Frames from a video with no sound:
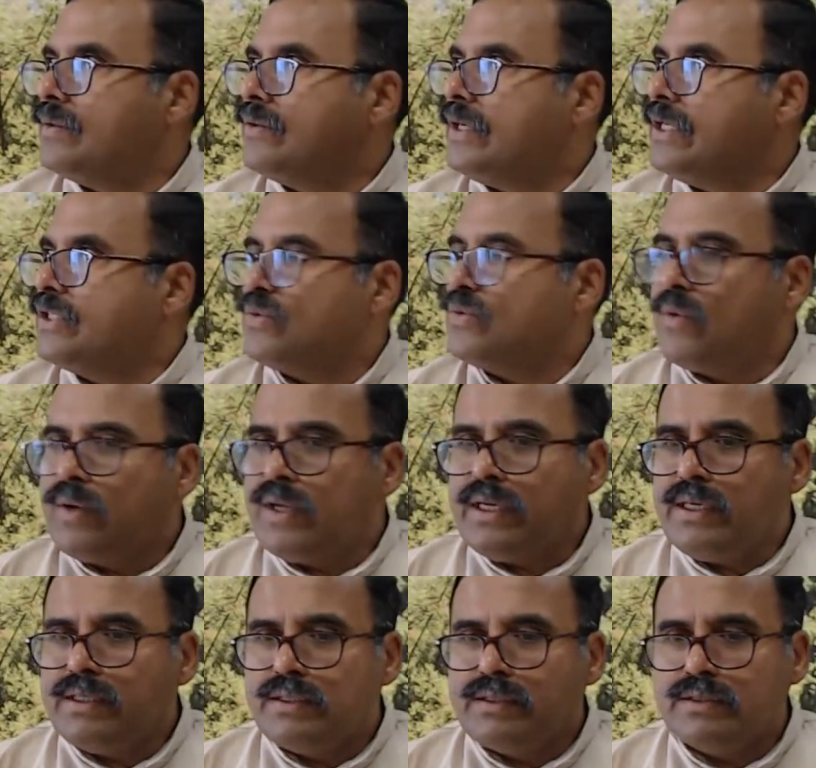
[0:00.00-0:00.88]
Today is
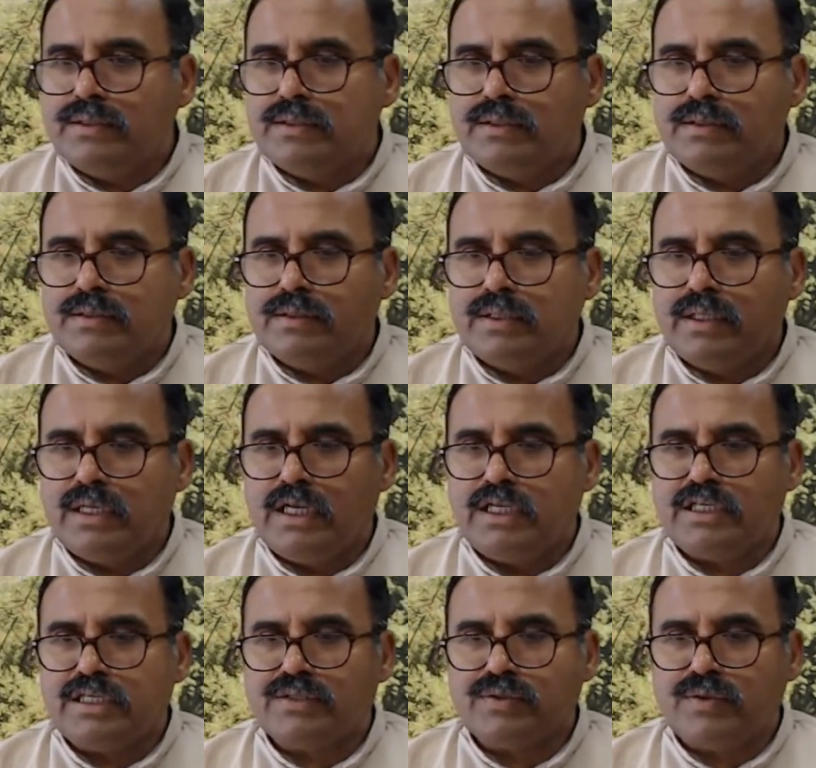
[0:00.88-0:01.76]
over.
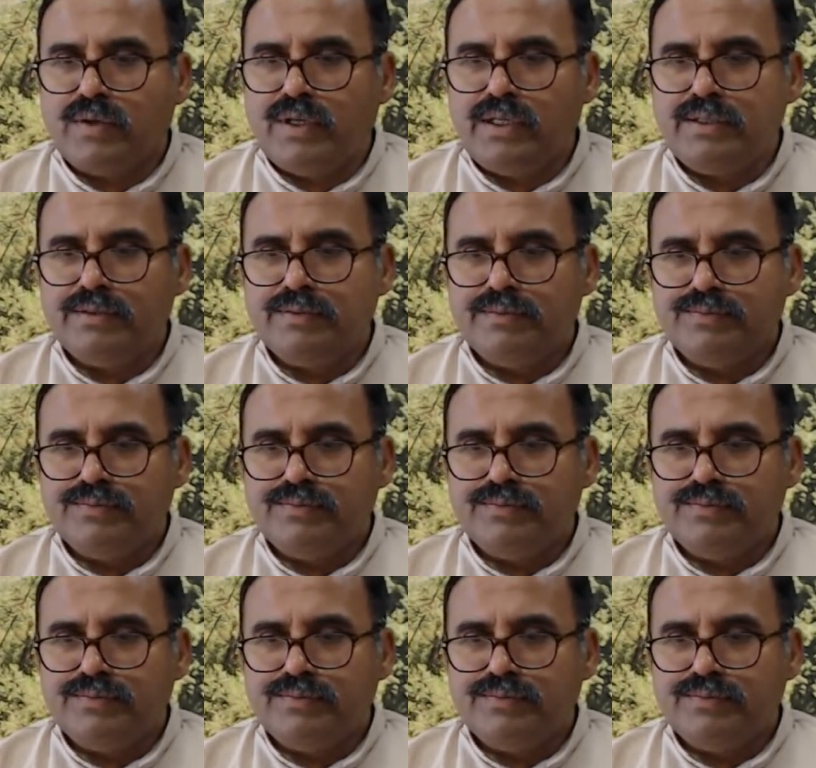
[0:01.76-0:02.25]
English is over.